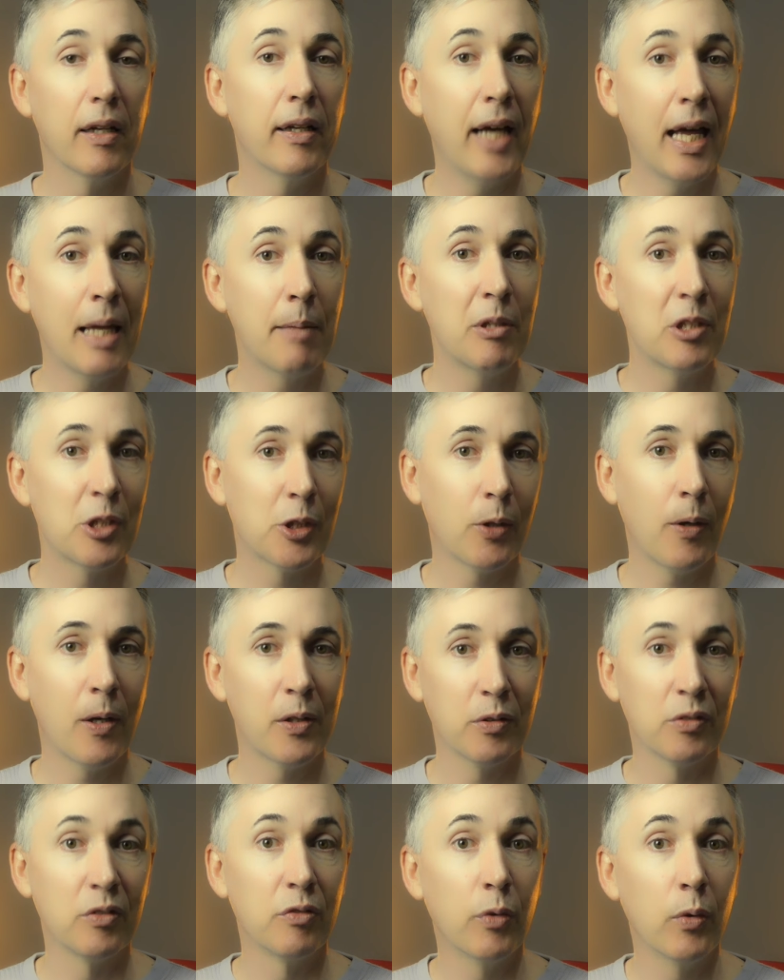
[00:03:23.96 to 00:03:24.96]
Amy's trying
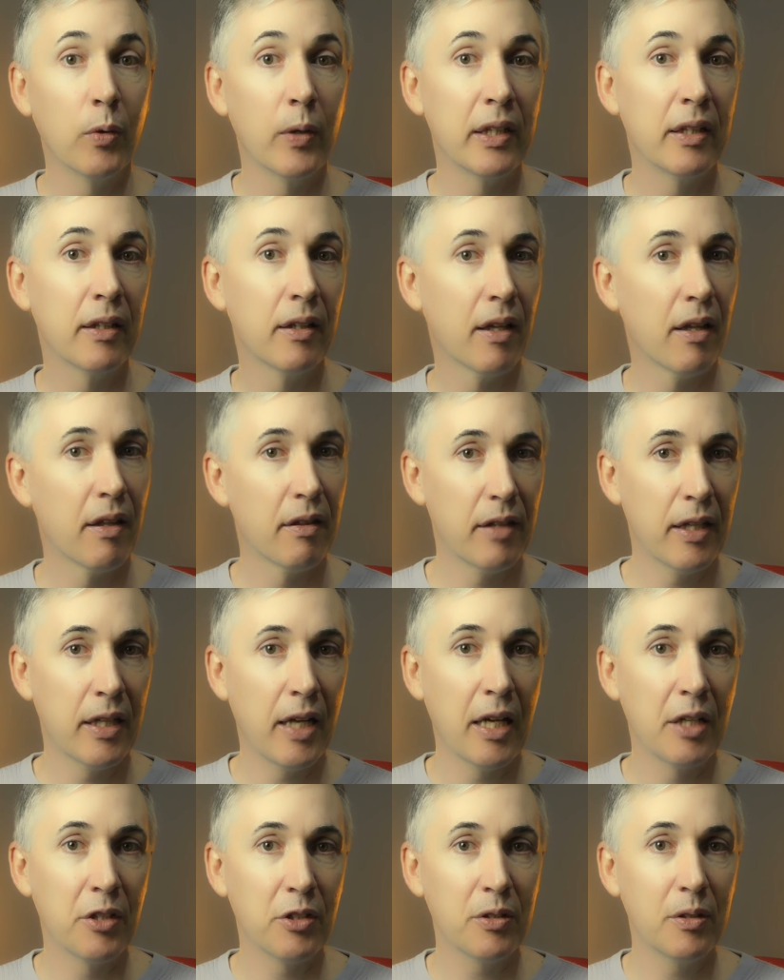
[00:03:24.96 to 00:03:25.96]
to avoid that
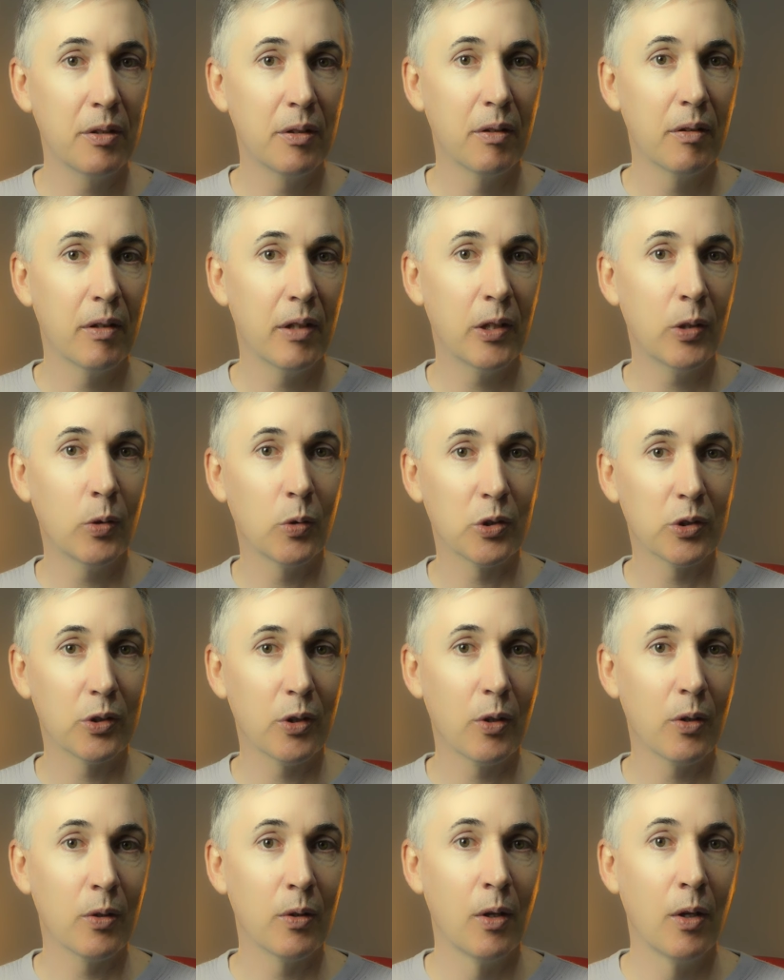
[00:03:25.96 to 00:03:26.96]
agent and
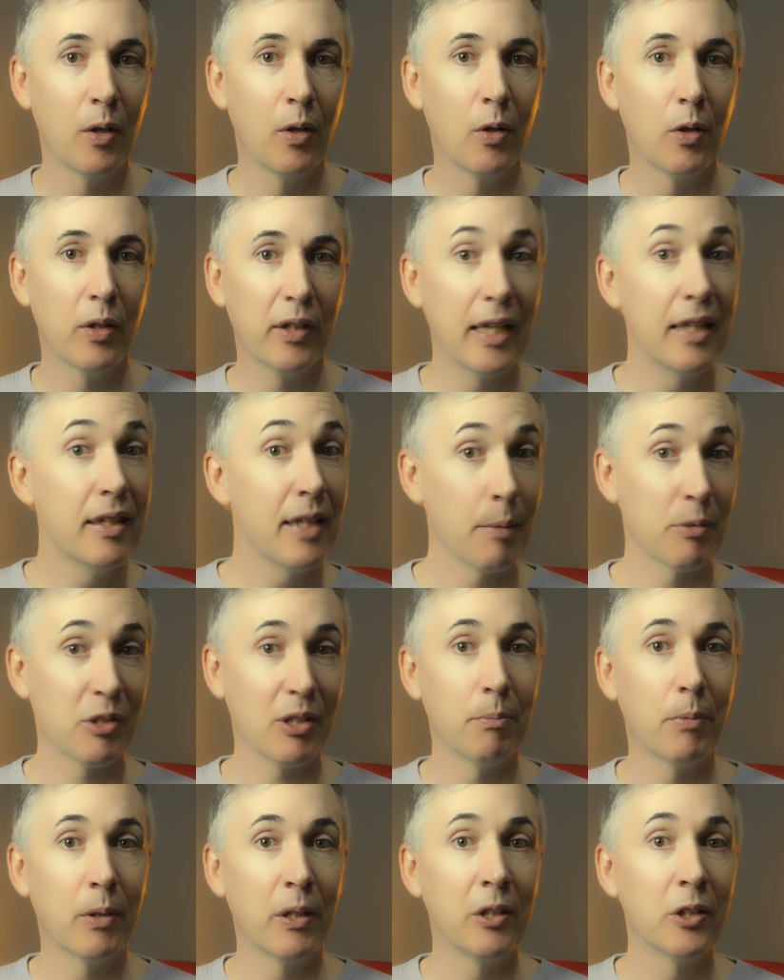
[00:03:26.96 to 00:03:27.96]
also kidnap
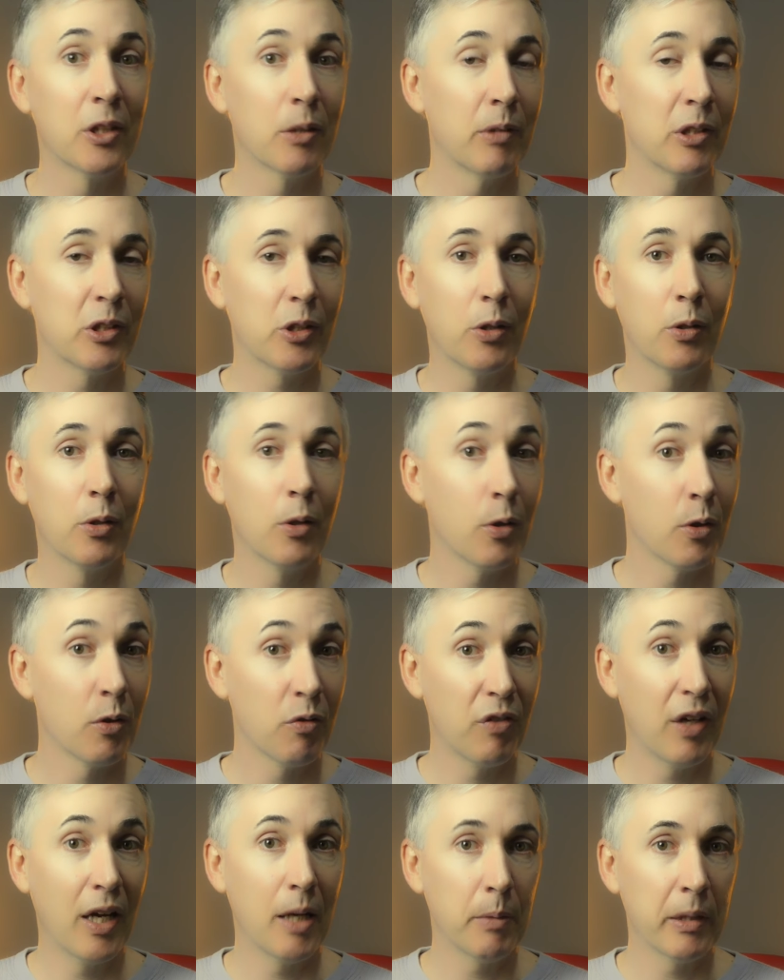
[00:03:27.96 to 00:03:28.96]
somebody to rescue her
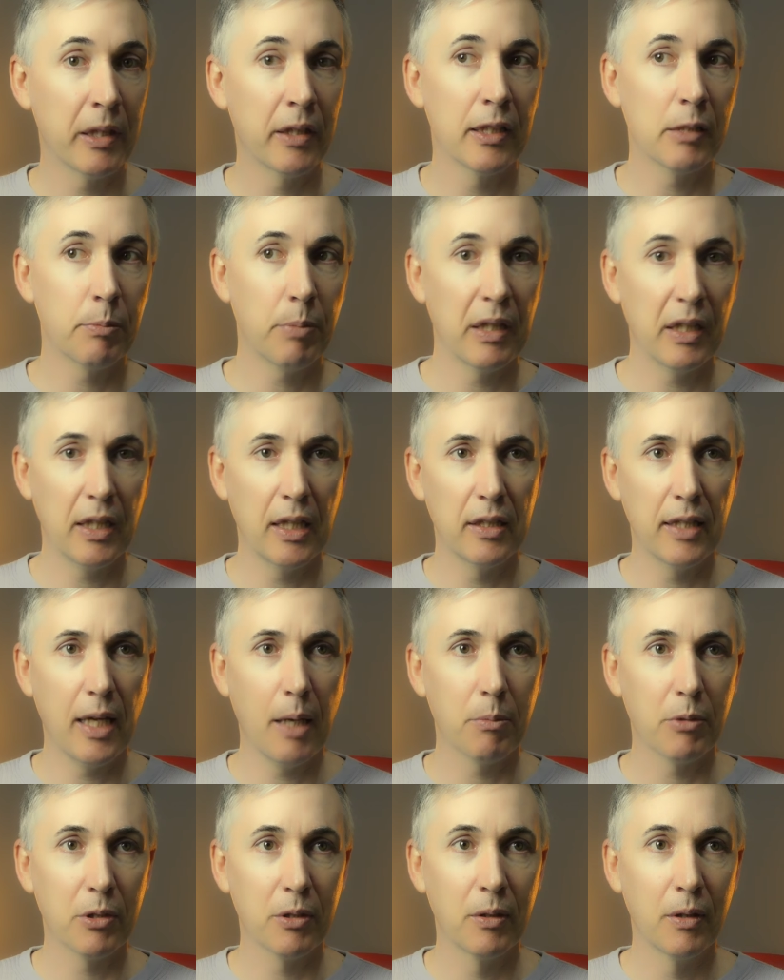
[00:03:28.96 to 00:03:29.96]
family that's been
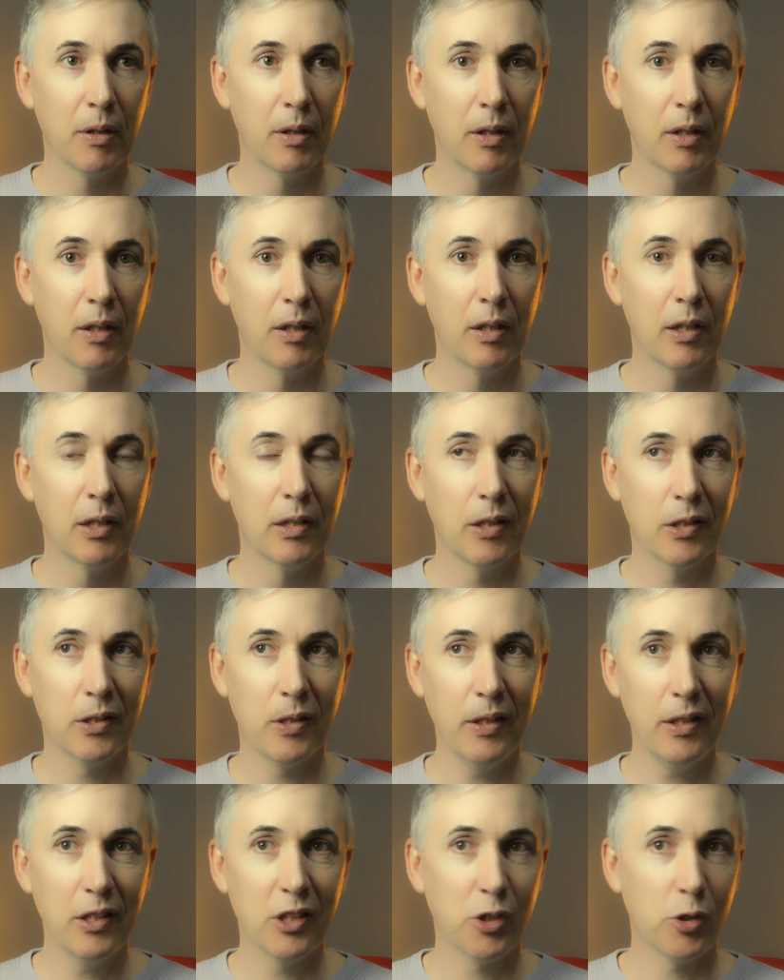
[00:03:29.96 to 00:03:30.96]
kidnapped. That's
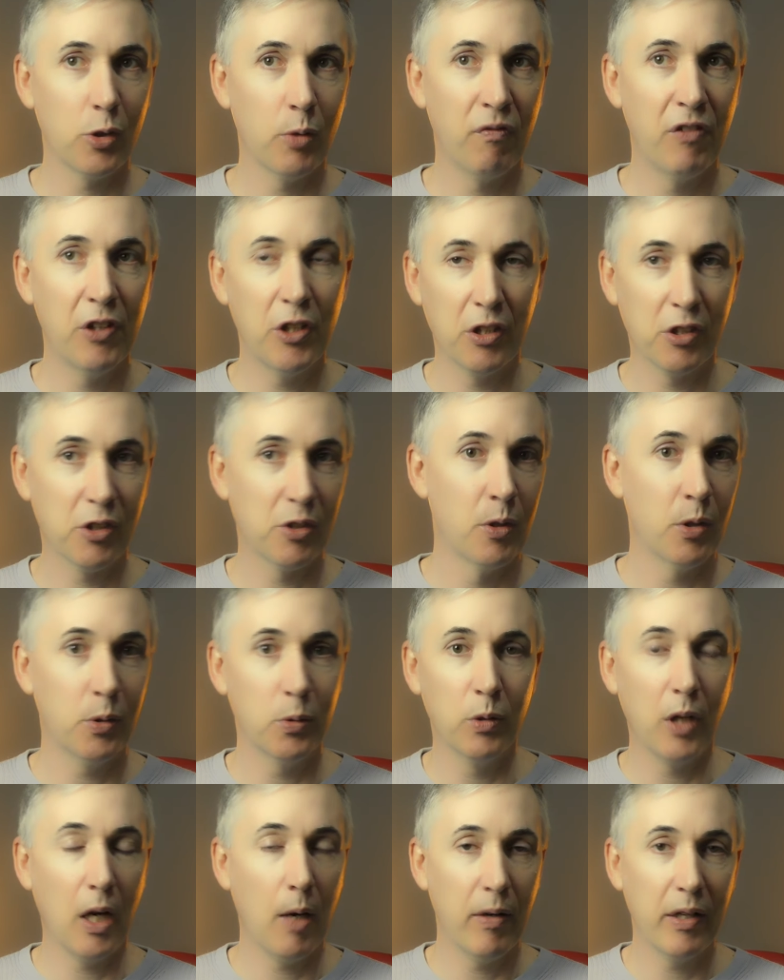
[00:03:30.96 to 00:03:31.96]
like a vicious
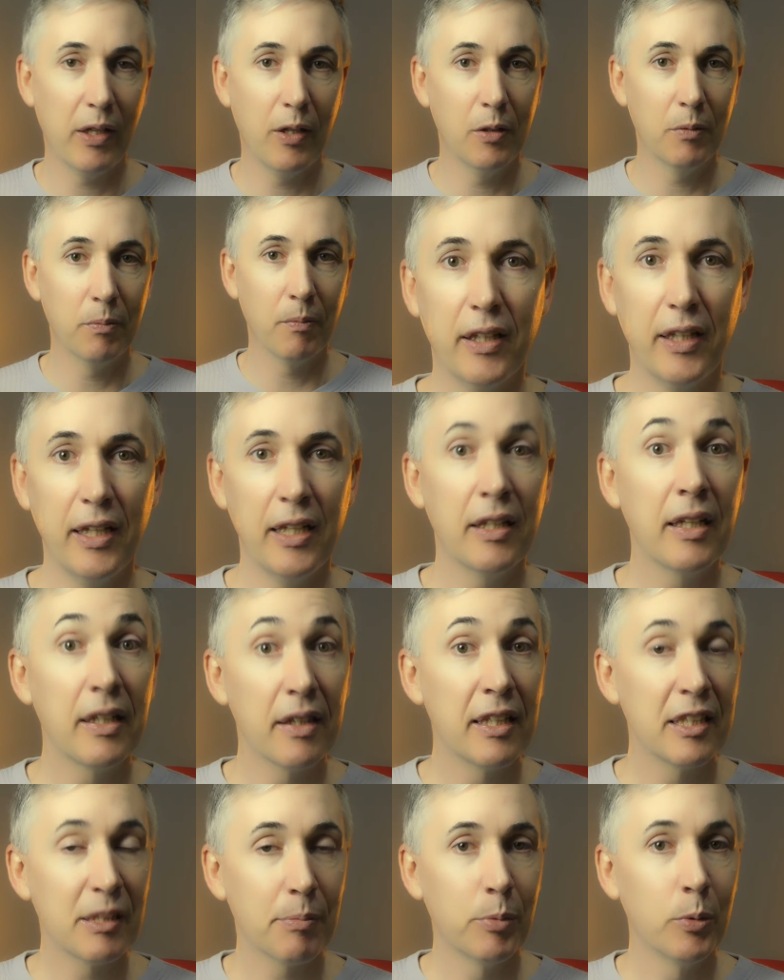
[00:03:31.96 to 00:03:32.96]
circle going on. In
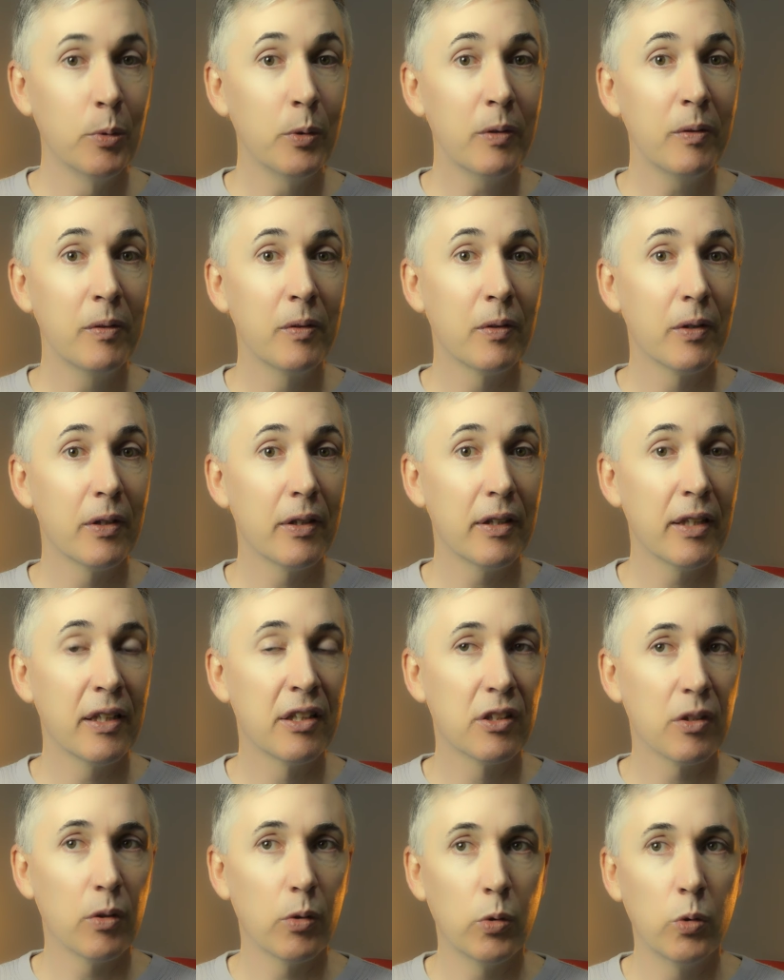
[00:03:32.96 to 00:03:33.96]
this book,
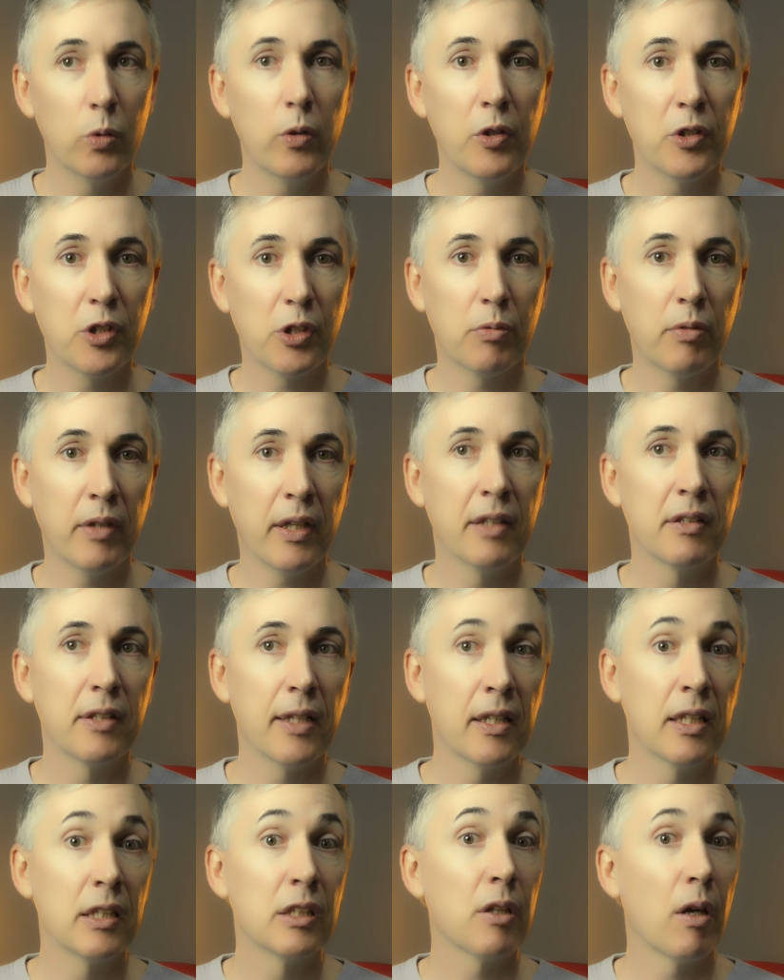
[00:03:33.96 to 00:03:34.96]
it's all those threads,
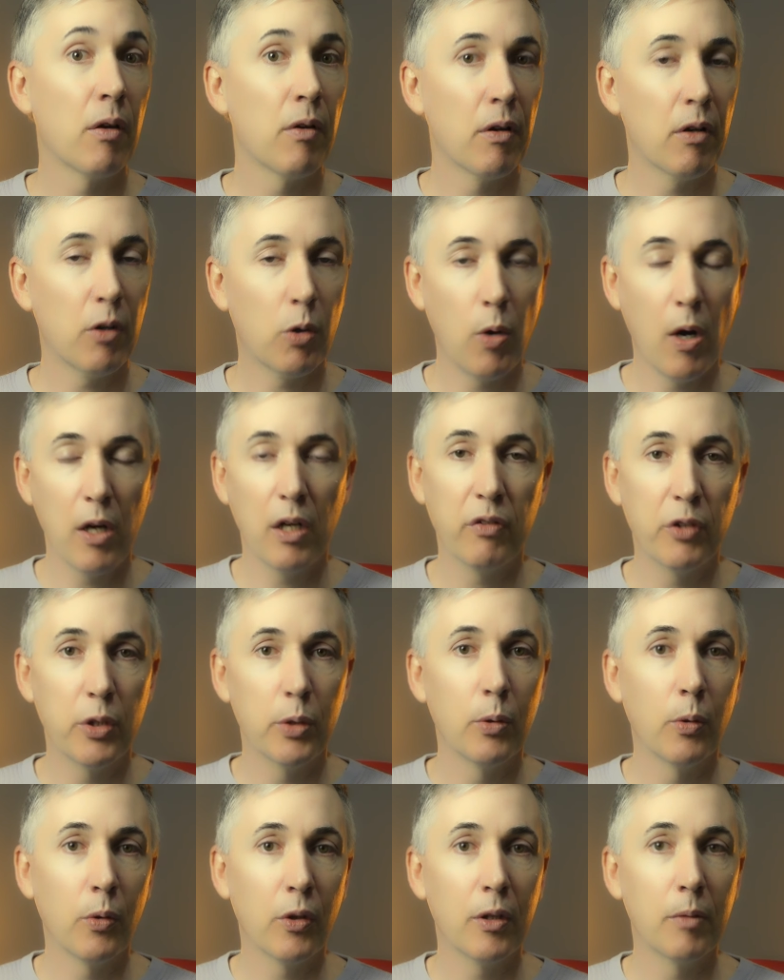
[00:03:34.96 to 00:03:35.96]
and there's quite a
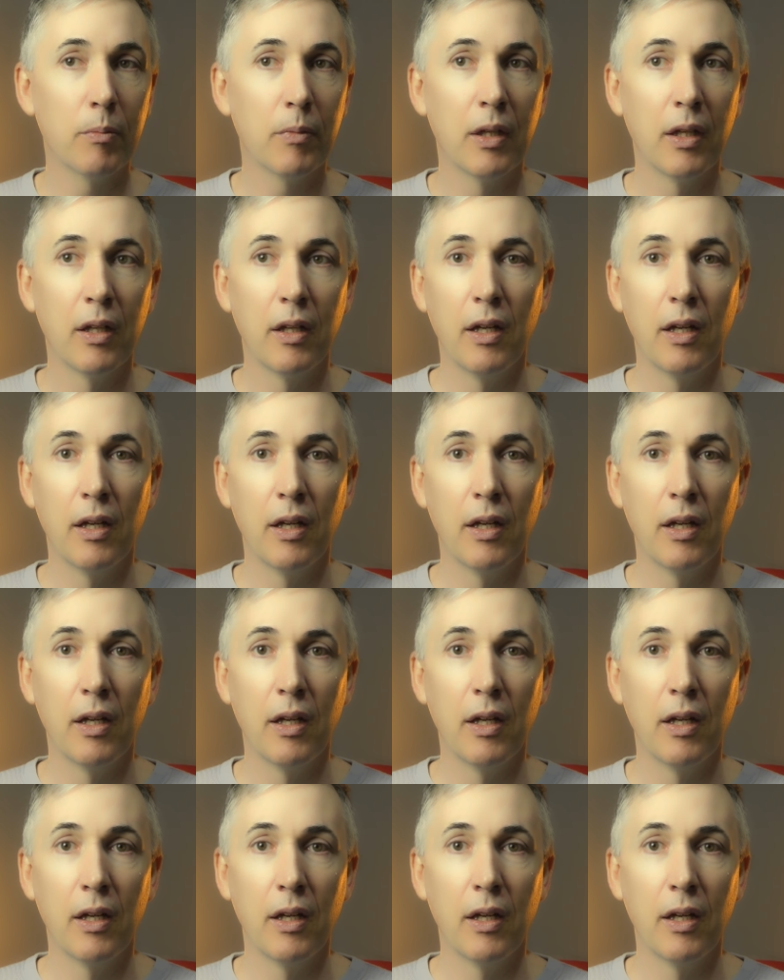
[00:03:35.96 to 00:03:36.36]
few of them.